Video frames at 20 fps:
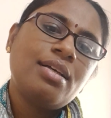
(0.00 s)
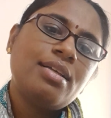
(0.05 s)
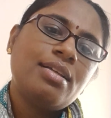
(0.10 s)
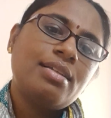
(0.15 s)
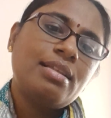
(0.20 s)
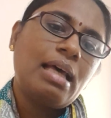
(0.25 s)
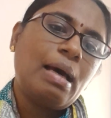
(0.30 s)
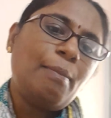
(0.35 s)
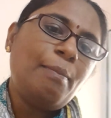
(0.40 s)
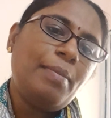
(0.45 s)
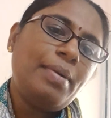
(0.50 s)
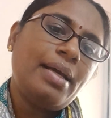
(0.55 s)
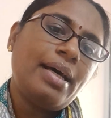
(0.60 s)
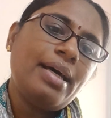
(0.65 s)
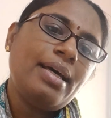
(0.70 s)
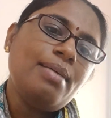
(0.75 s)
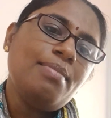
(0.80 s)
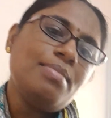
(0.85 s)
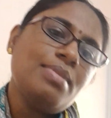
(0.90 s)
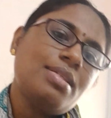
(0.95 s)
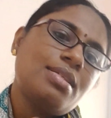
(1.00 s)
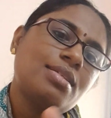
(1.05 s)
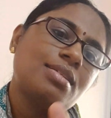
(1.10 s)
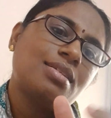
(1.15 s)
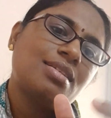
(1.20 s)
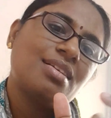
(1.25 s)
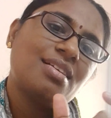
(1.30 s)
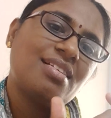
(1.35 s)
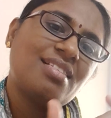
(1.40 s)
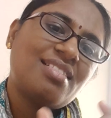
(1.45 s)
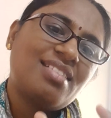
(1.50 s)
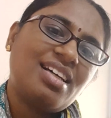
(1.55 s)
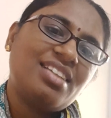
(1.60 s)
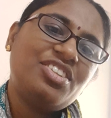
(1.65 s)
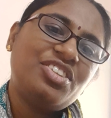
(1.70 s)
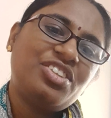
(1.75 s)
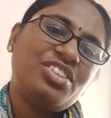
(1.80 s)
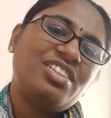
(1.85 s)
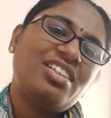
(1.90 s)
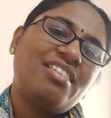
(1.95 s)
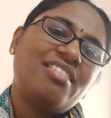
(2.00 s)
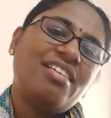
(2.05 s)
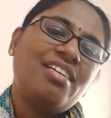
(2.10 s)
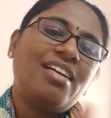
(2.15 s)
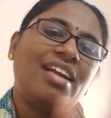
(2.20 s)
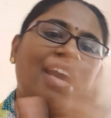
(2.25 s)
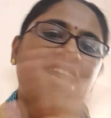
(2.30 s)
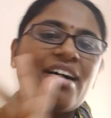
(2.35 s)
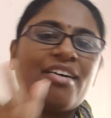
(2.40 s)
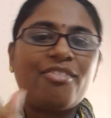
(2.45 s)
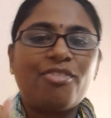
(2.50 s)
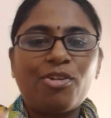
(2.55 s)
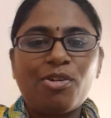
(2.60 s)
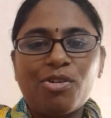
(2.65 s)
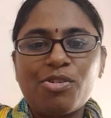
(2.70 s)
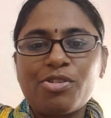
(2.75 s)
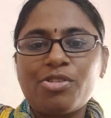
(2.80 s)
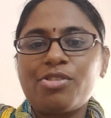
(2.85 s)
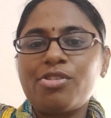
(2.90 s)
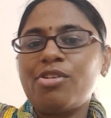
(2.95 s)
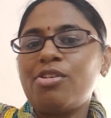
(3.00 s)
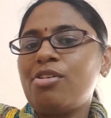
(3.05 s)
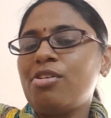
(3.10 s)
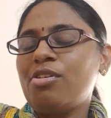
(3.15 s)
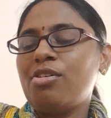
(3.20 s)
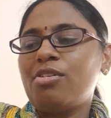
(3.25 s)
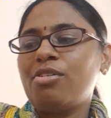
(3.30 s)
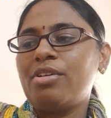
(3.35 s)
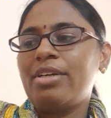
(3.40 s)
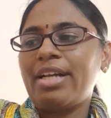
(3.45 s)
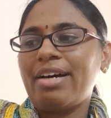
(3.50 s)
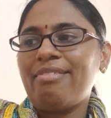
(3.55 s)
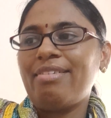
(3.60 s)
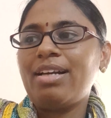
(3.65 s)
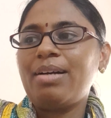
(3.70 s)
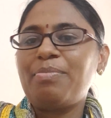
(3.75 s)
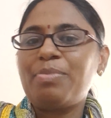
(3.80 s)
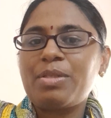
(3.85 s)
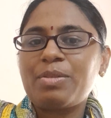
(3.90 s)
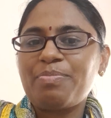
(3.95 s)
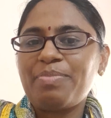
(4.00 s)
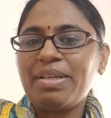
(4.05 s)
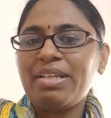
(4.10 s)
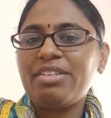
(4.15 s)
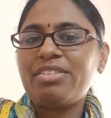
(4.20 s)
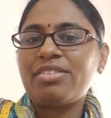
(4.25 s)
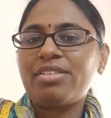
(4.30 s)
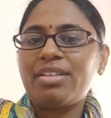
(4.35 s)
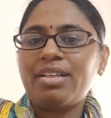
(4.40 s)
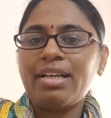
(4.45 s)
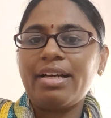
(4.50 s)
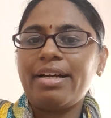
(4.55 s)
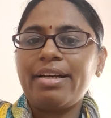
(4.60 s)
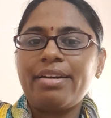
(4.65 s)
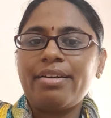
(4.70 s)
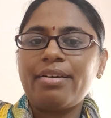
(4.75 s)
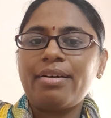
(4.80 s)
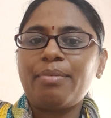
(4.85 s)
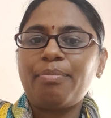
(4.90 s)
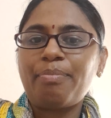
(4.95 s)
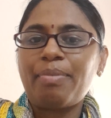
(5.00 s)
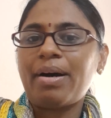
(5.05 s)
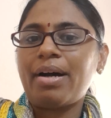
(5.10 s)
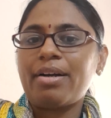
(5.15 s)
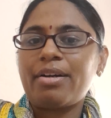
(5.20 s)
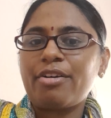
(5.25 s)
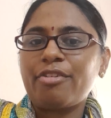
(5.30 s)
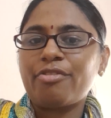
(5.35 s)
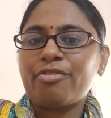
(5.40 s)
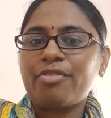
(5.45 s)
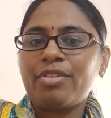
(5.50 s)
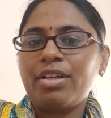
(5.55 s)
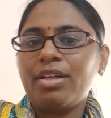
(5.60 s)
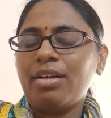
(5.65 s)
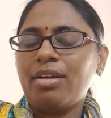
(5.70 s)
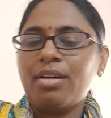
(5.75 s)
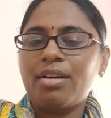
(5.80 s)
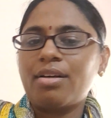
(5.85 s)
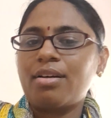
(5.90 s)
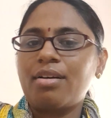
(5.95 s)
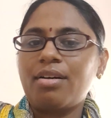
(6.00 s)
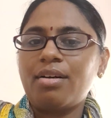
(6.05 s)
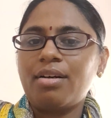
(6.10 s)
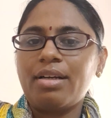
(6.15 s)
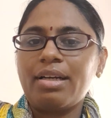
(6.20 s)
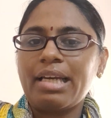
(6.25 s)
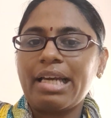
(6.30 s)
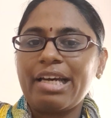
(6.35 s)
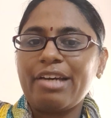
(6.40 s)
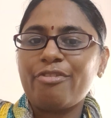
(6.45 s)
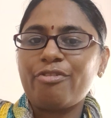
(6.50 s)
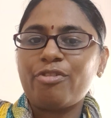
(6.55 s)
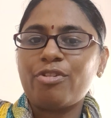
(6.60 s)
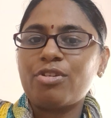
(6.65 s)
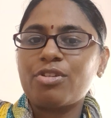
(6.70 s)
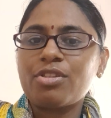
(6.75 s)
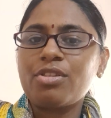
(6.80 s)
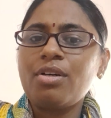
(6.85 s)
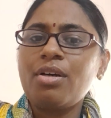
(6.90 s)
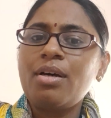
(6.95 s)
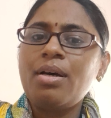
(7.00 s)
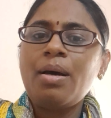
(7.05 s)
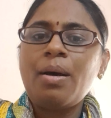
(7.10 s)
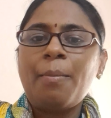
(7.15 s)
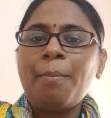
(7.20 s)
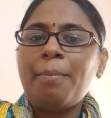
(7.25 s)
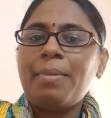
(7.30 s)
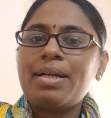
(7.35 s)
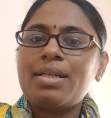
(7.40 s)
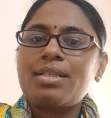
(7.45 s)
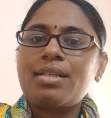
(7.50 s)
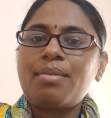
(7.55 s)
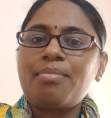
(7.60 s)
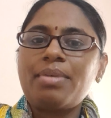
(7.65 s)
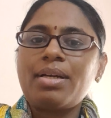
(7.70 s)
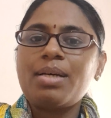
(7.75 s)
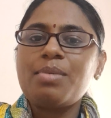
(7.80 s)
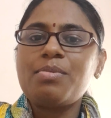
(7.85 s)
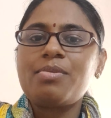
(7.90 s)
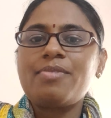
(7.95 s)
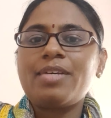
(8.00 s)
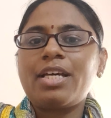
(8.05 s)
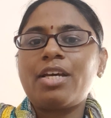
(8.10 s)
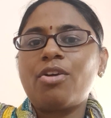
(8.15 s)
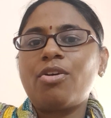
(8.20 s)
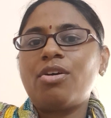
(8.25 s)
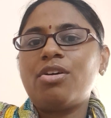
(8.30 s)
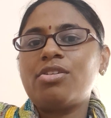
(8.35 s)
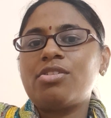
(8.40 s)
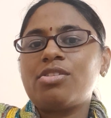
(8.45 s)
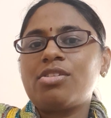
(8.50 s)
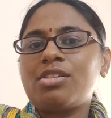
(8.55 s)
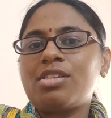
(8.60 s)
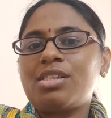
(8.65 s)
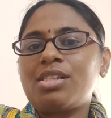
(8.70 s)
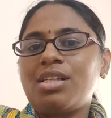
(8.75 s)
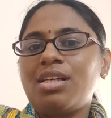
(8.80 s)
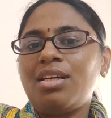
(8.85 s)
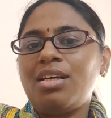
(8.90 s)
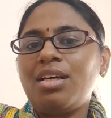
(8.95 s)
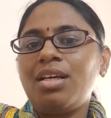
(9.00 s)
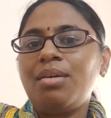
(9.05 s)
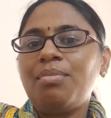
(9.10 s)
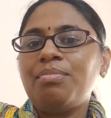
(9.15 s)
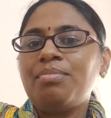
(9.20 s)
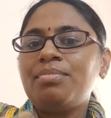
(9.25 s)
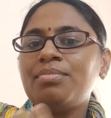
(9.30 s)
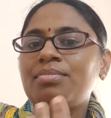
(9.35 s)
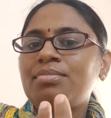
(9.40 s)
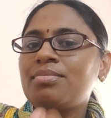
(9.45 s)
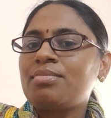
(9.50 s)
Sometimes such children have also developed speech in later part of their life also. But sometimes we can also see